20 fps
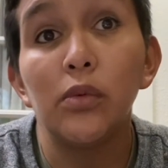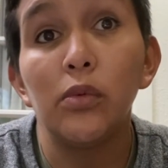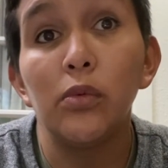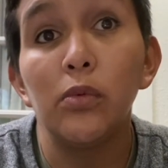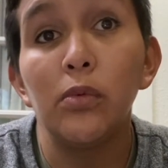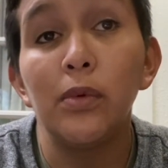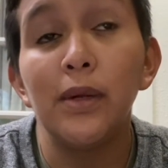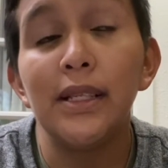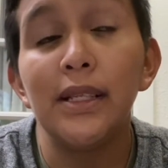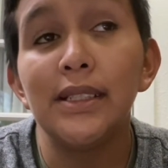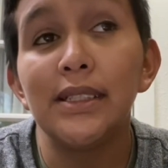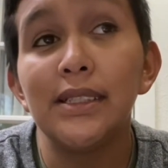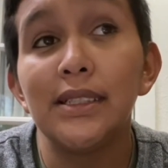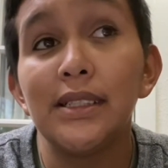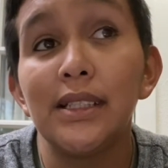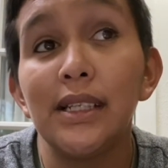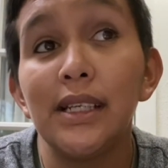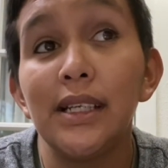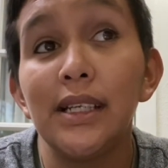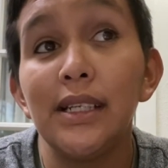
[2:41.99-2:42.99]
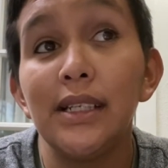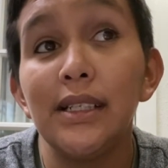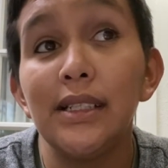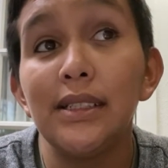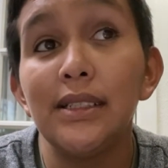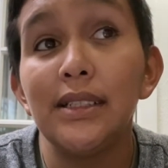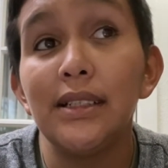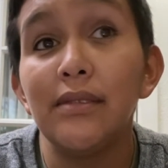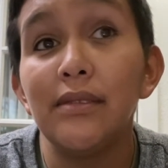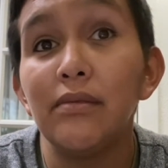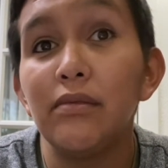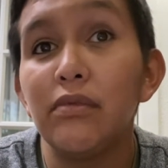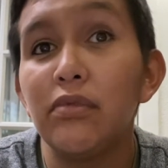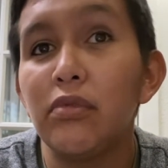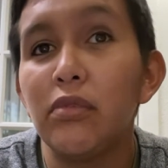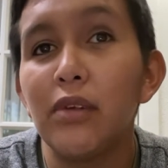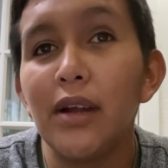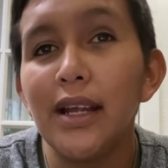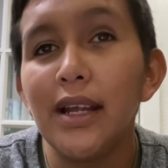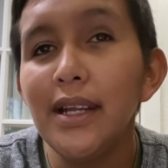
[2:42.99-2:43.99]
Wednesdays, and
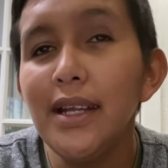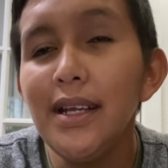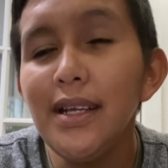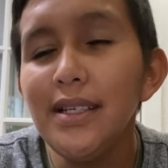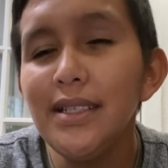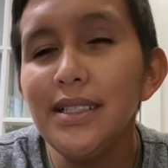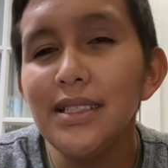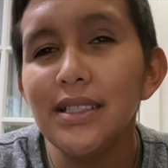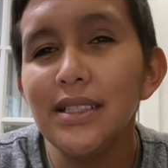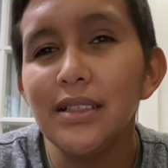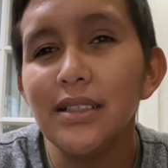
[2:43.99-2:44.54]
Fridays.